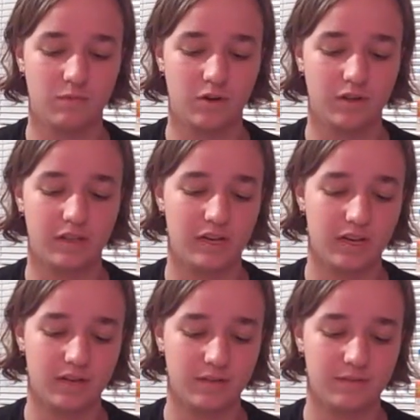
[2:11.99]

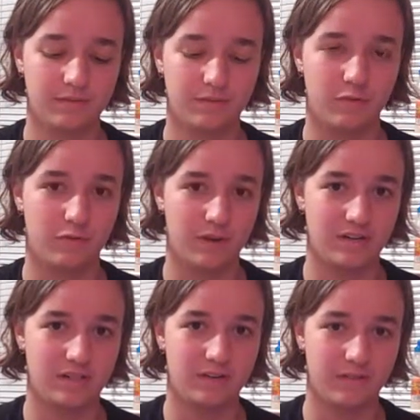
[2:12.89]
earlier before I start